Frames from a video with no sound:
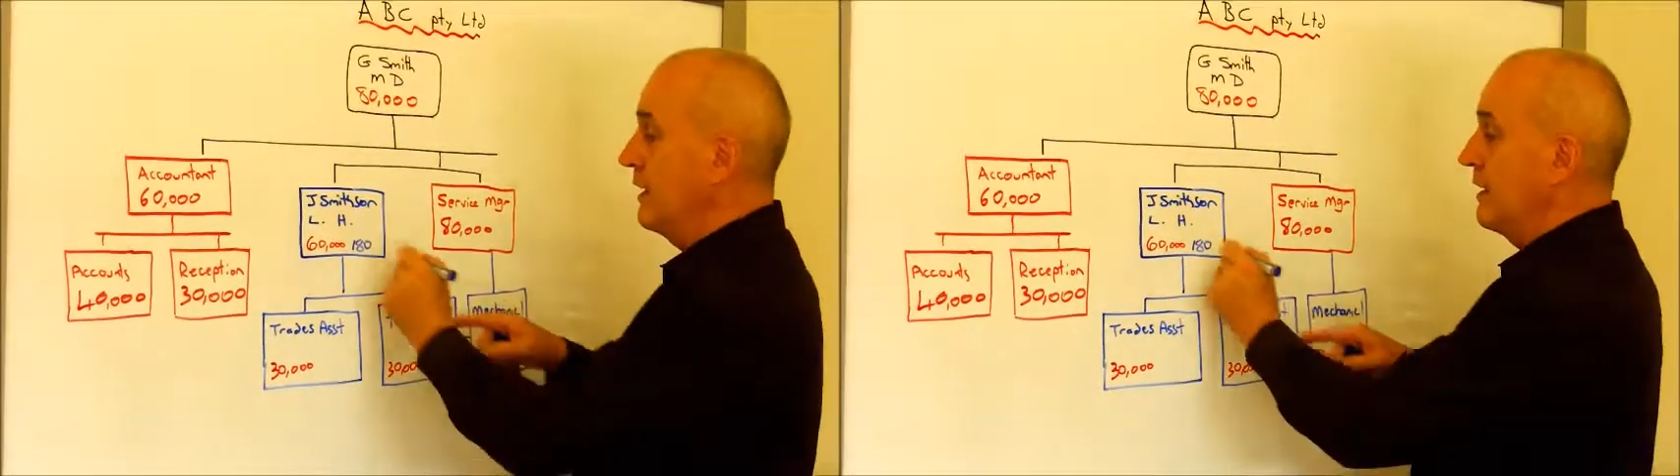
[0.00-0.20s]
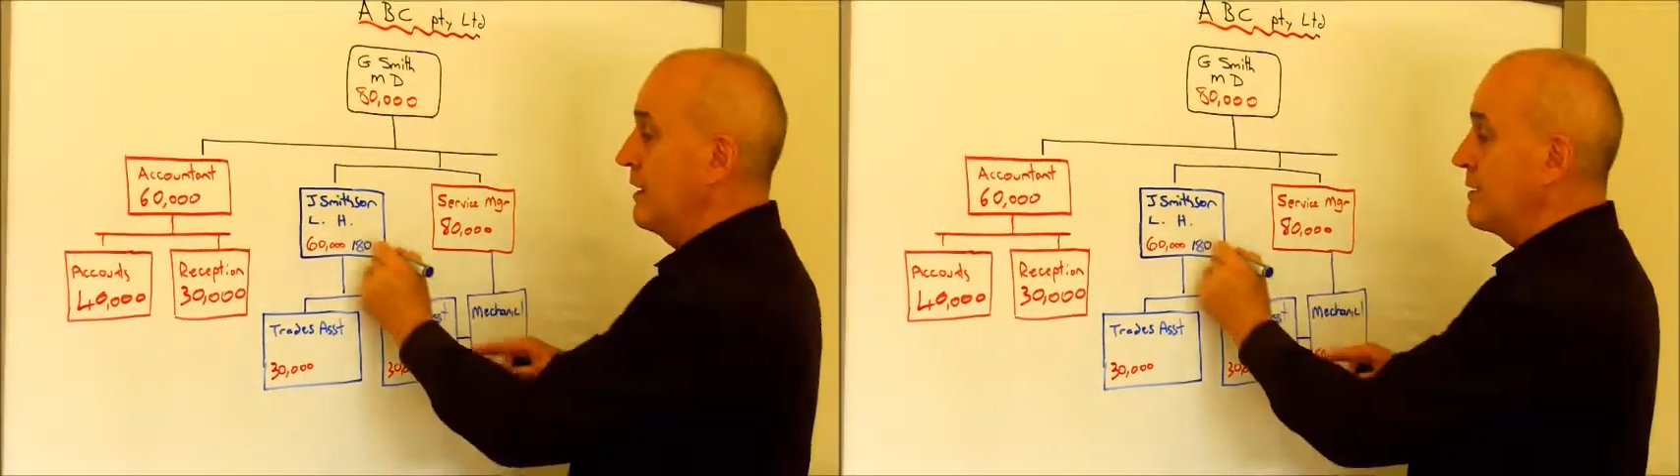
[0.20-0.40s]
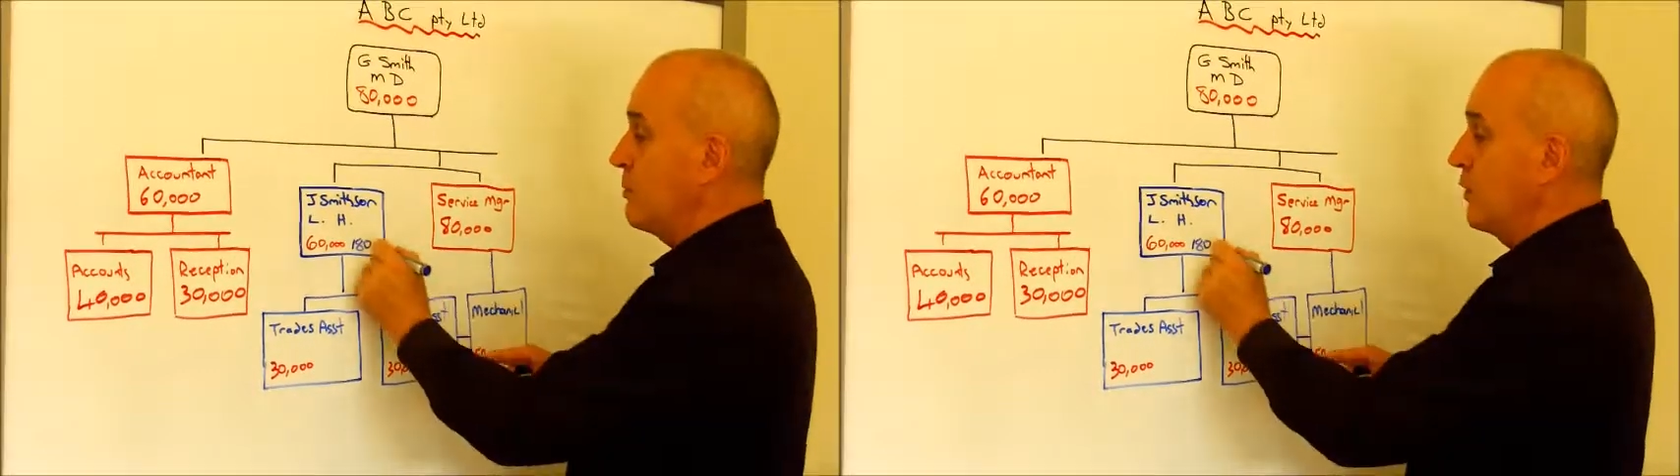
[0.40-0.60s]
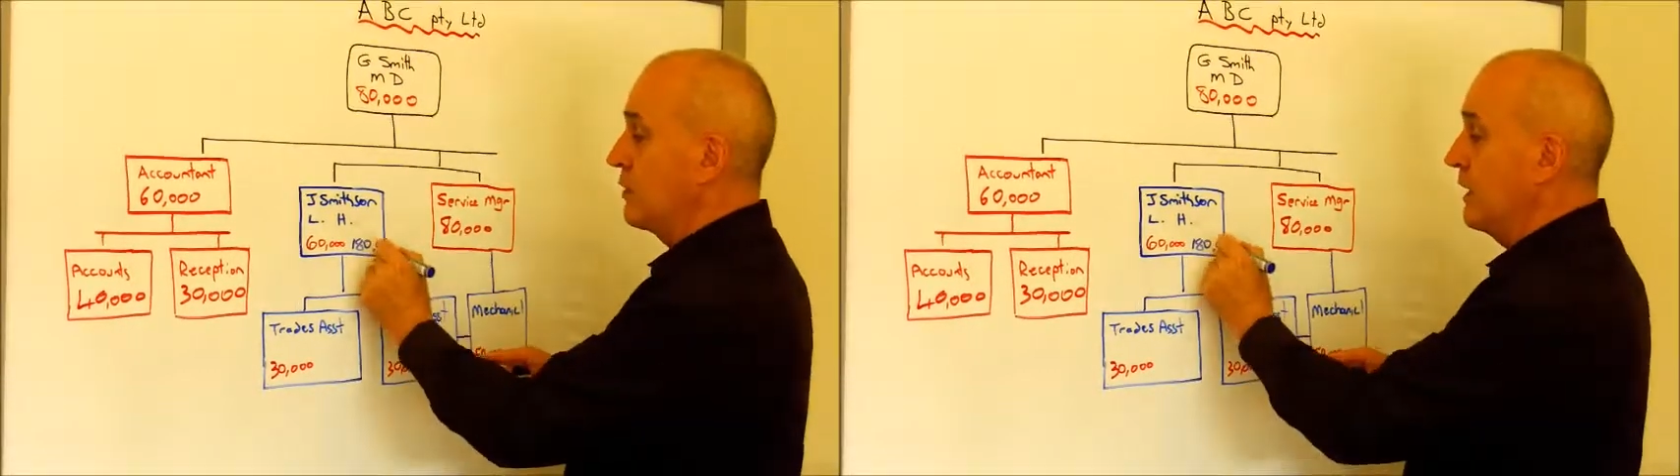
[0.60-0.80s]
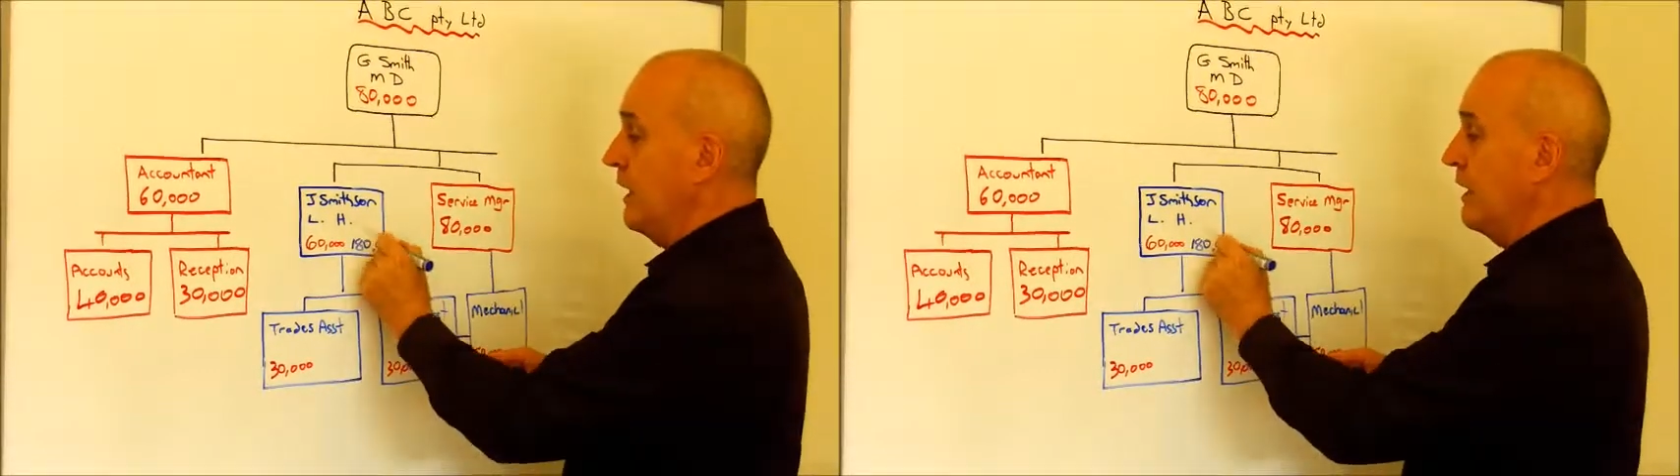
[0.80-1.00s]
this
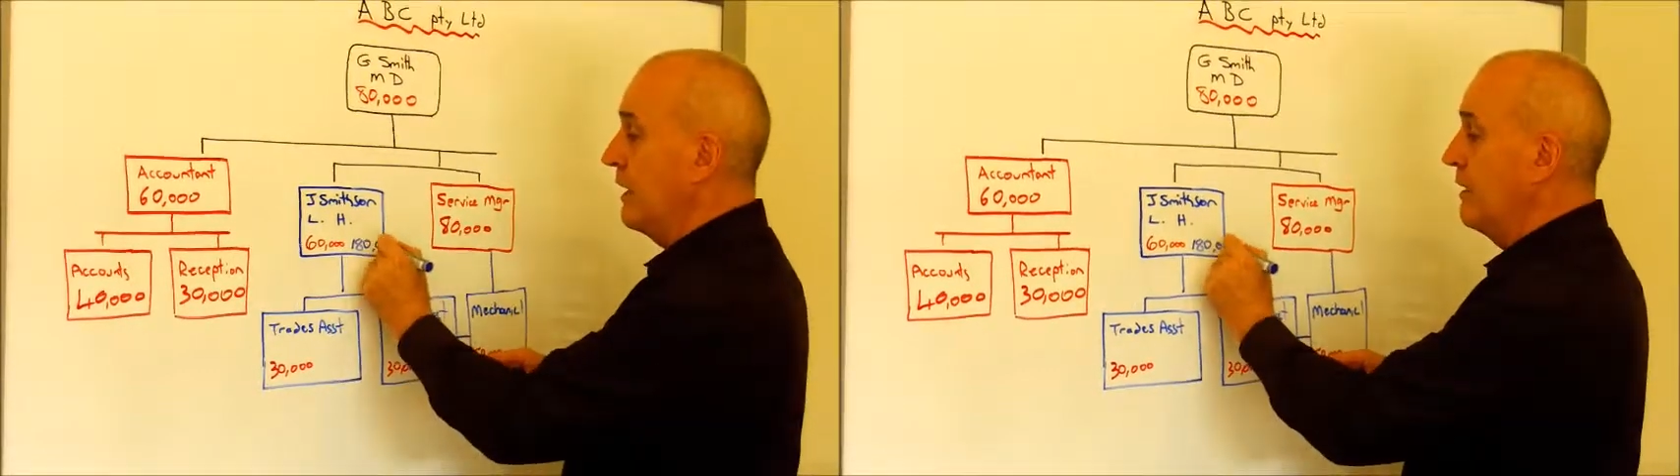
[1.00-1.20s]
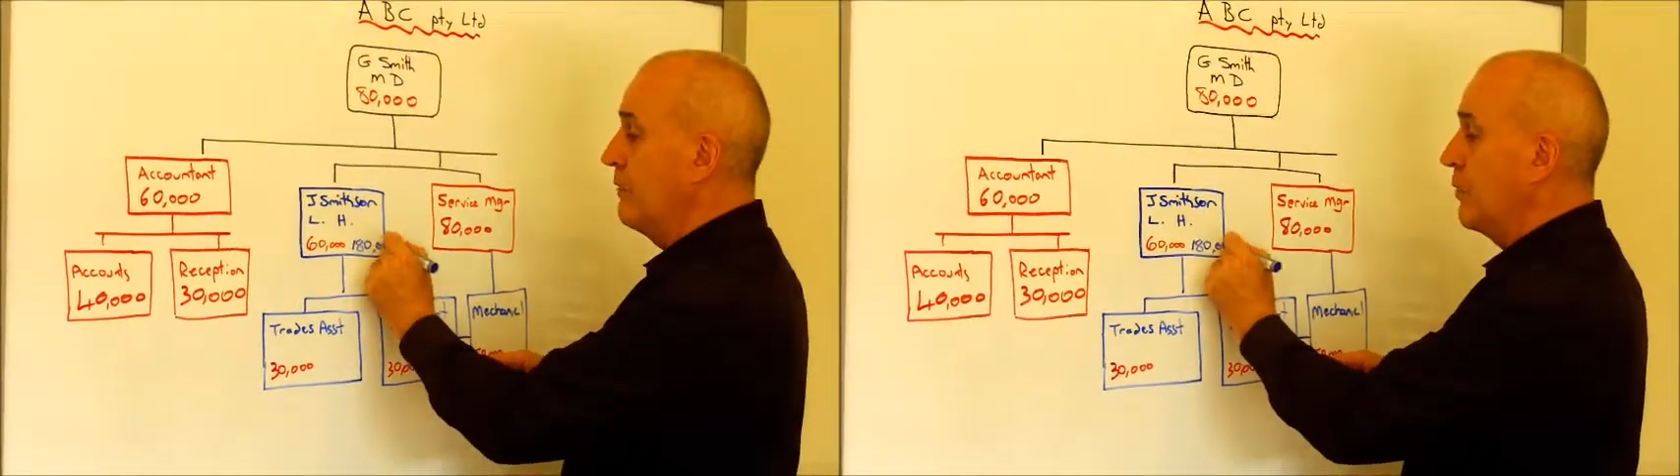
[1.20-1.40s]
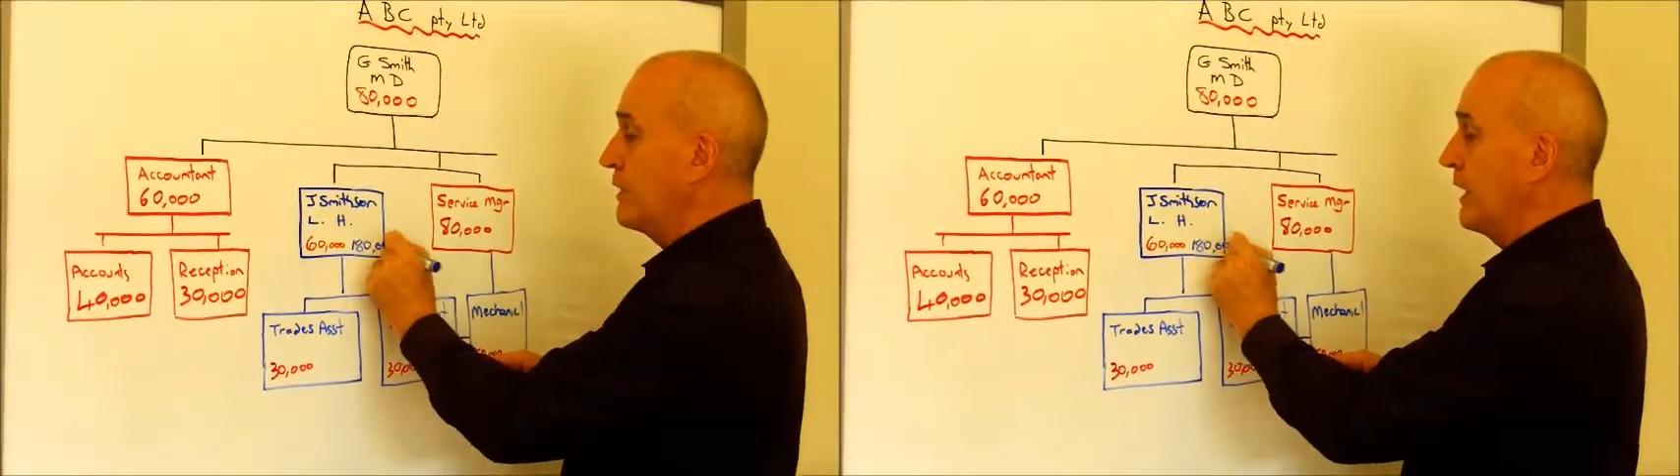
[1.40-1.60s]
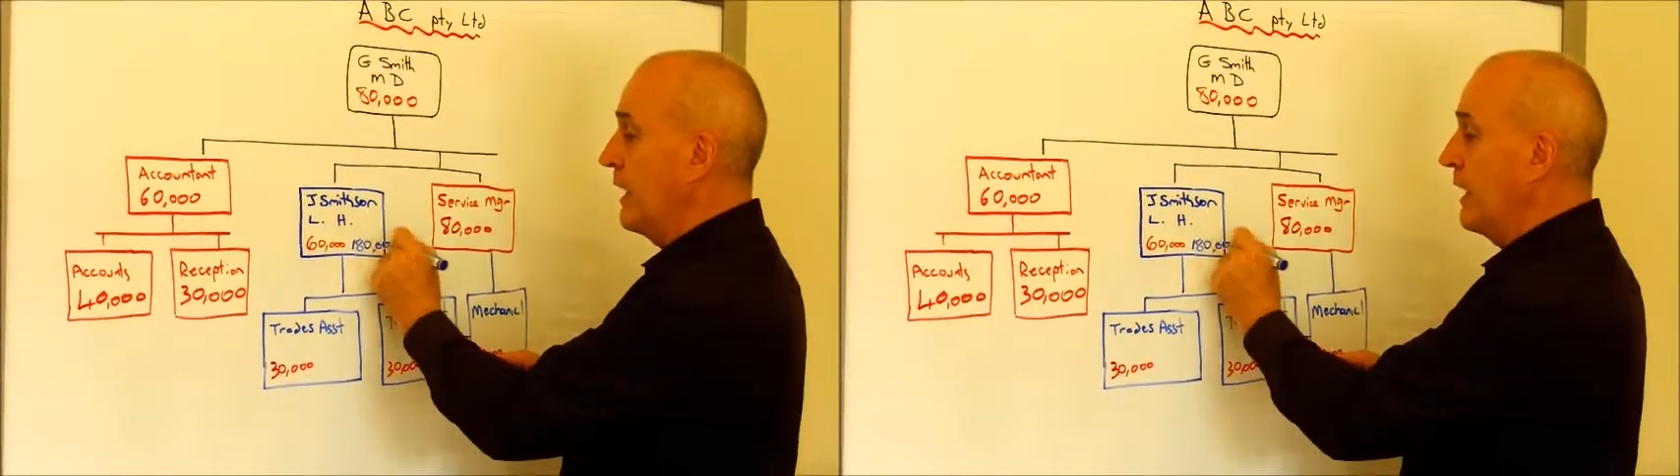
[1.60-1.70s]
person here invoicing